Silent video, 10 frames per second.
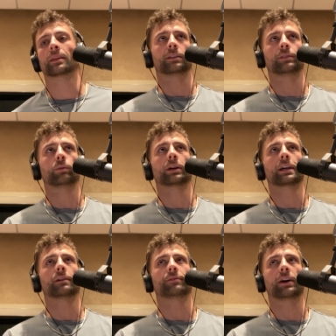If you work
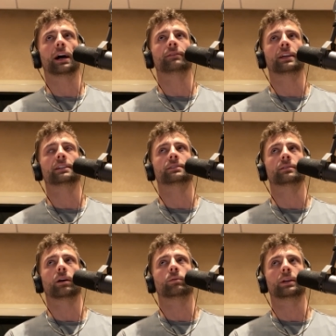out five days
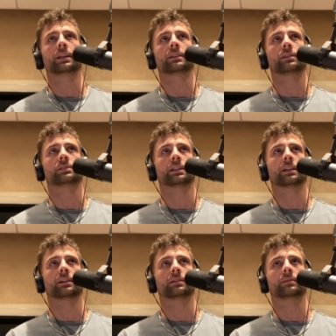a week, you should
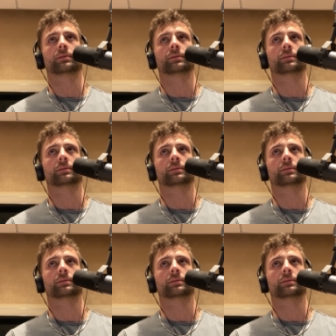get a